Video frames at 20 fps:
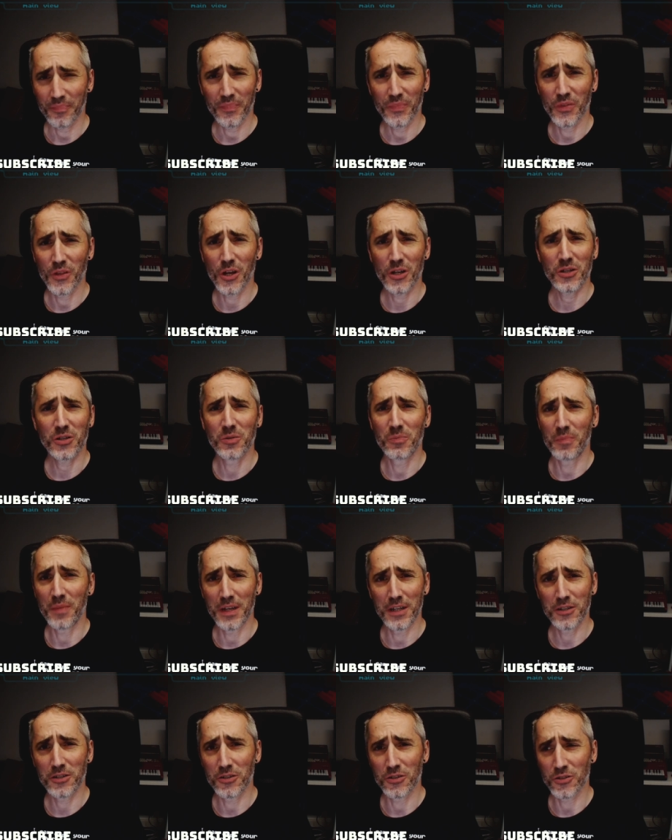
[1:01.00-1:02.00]
not to
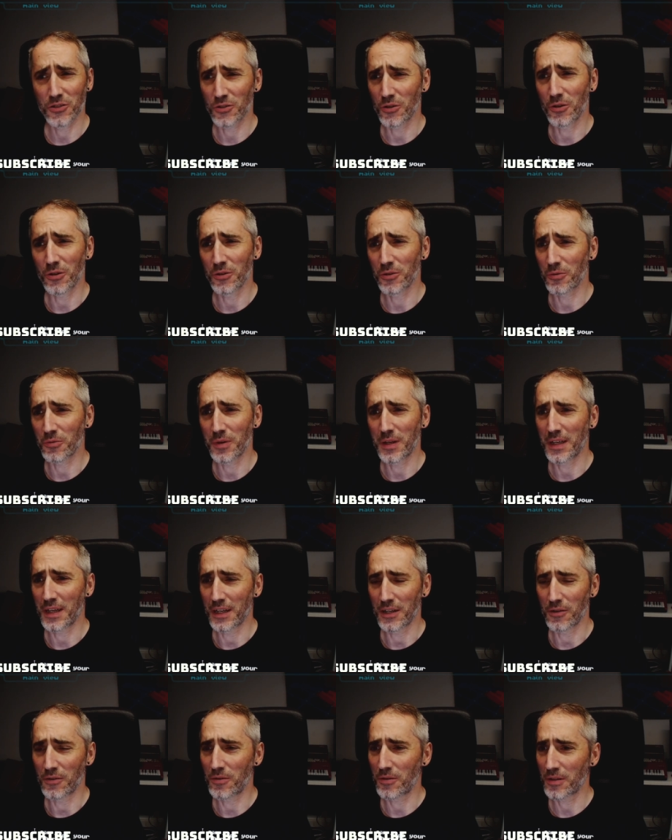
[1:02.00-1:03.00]
mention soldering
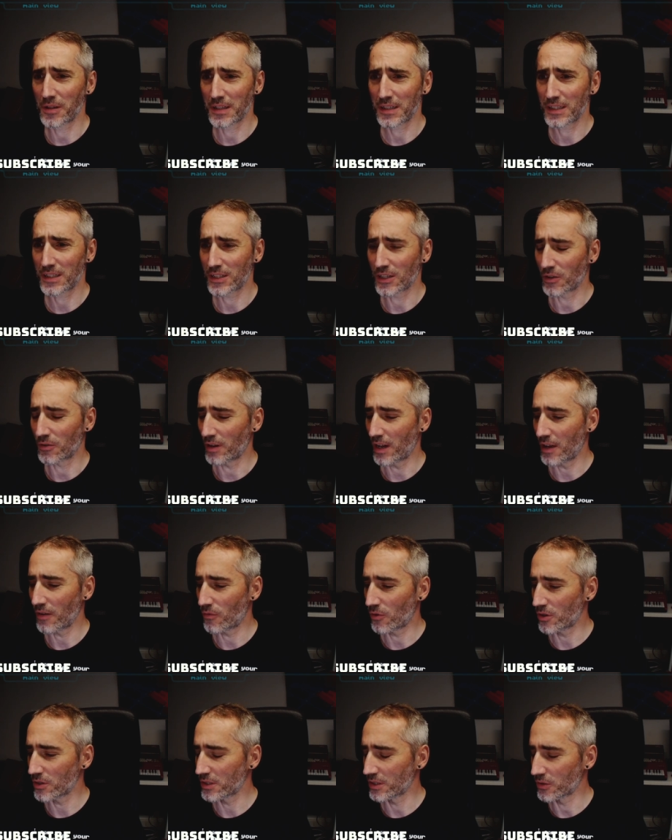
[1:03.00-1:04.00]
at all. So I
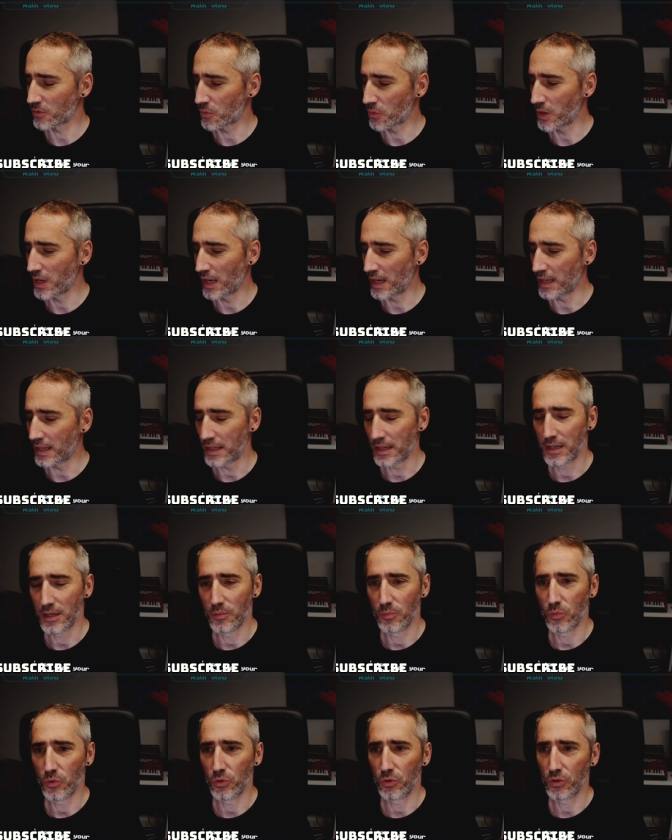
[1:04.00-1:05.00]
wasn't really in
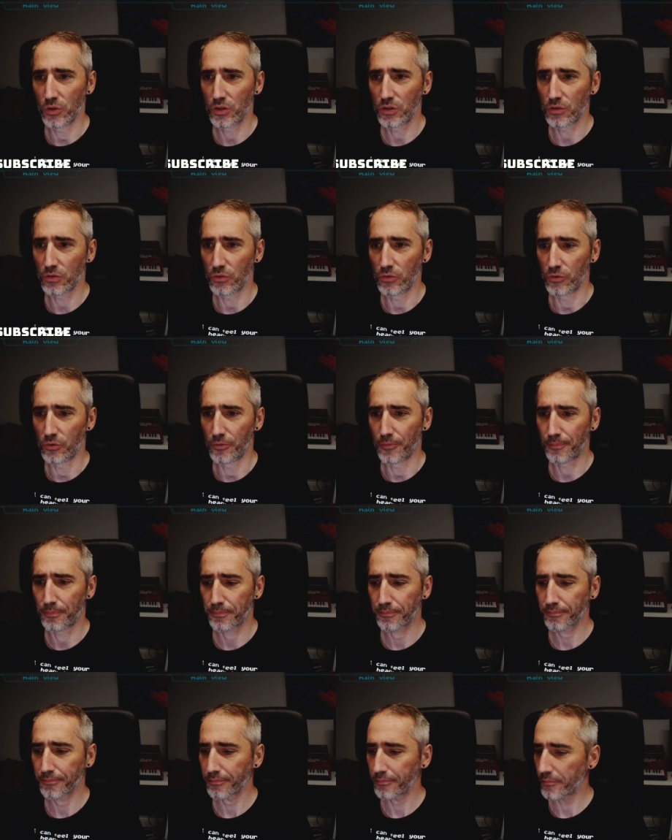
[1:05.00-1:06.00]
the mood to
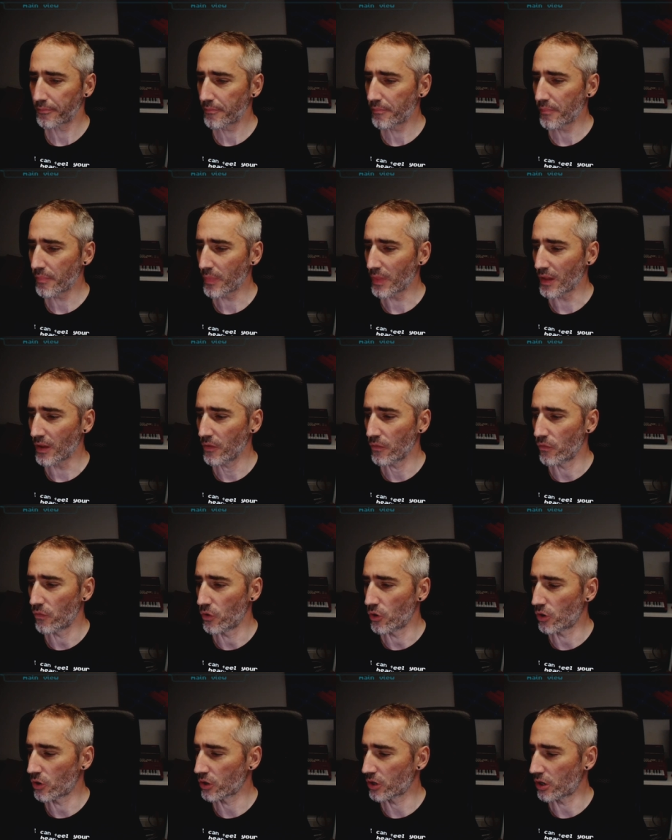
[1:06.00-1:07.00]

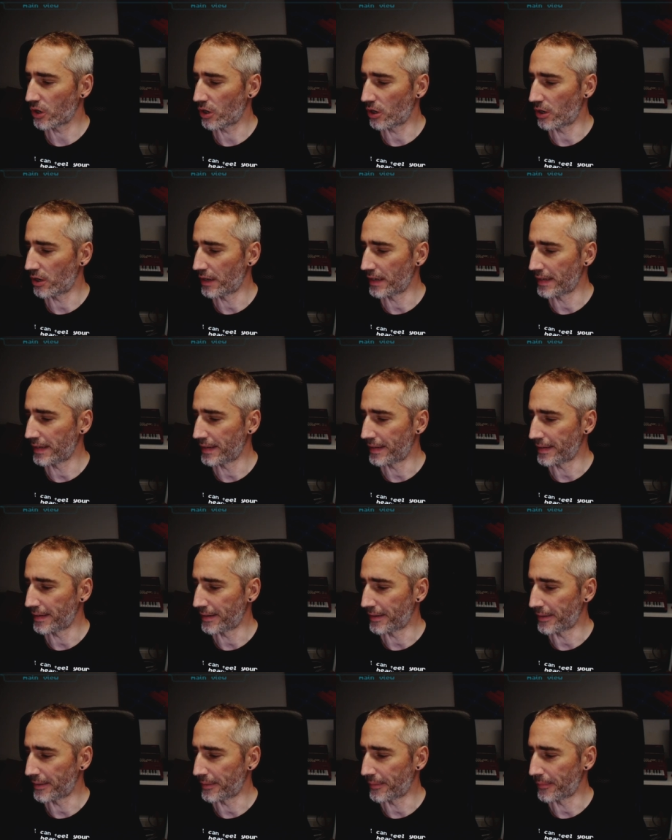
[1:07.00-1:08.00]
work on
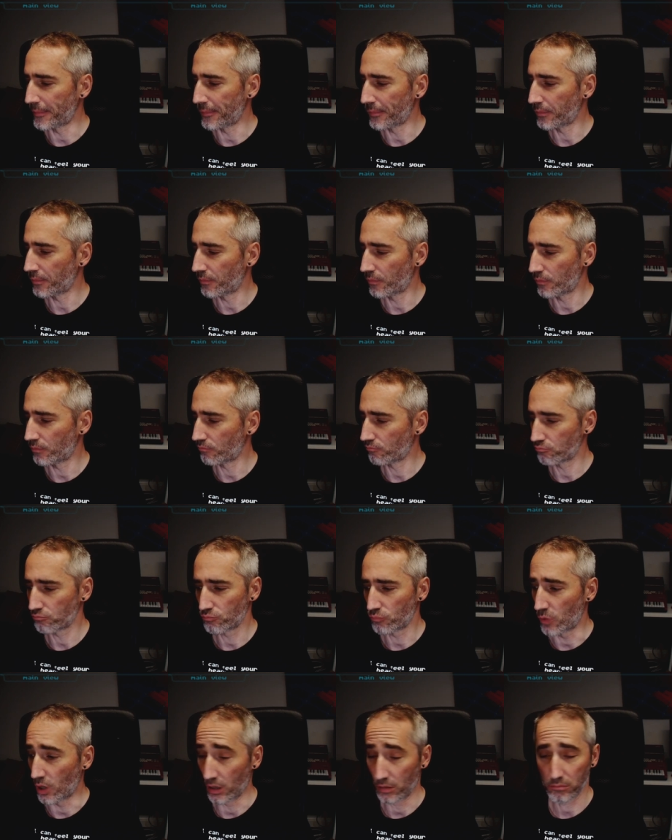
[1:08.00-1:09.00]
um,
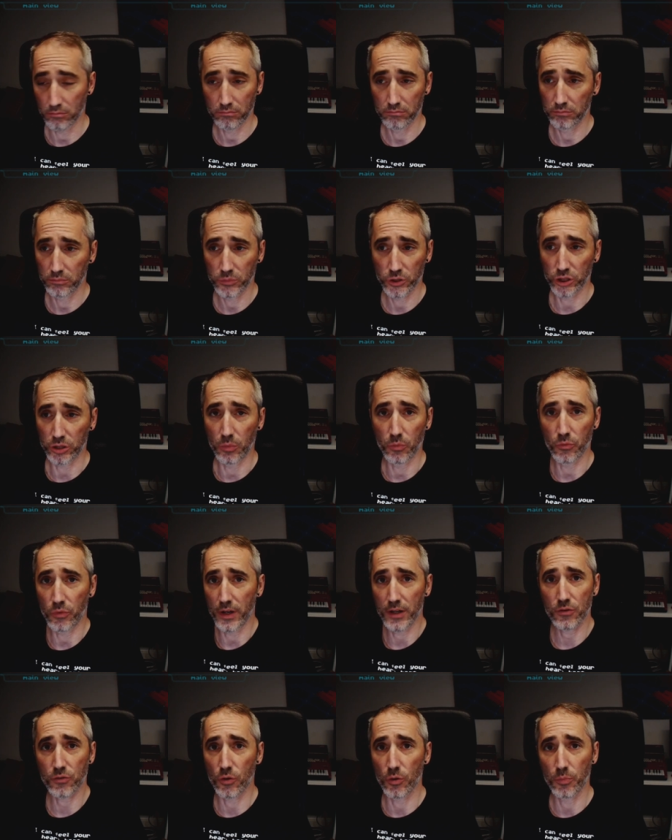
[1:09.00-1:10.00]
well some
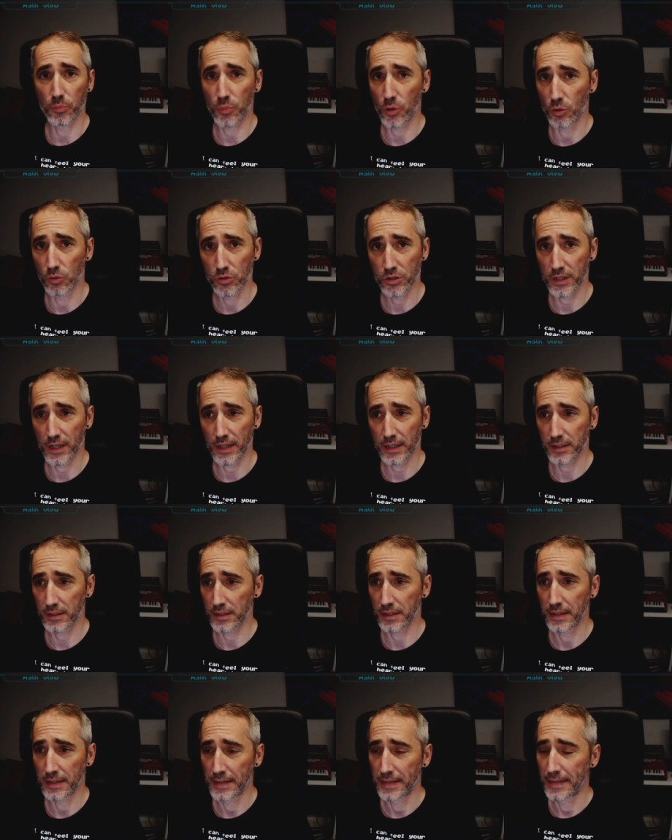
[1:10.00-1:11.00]
retro
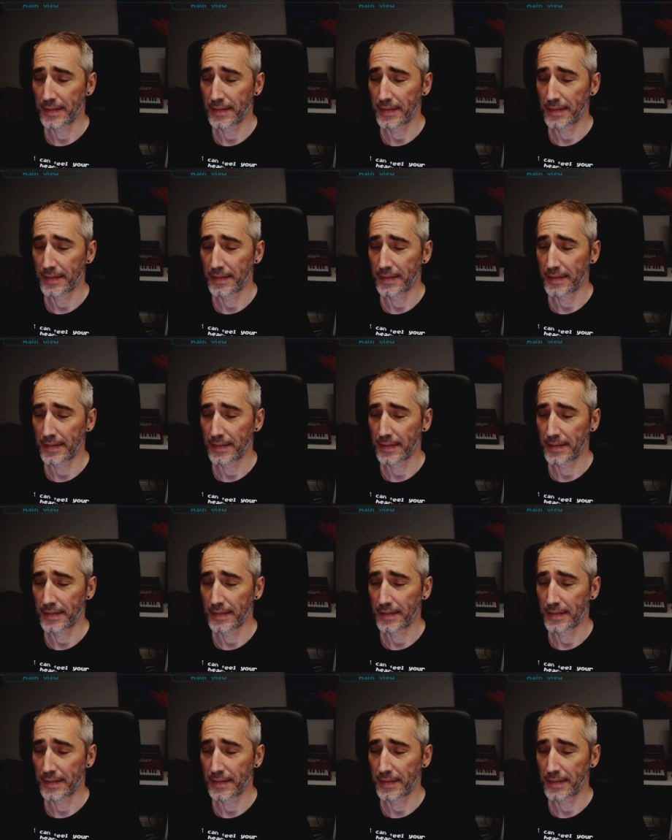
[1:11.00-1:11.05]
projects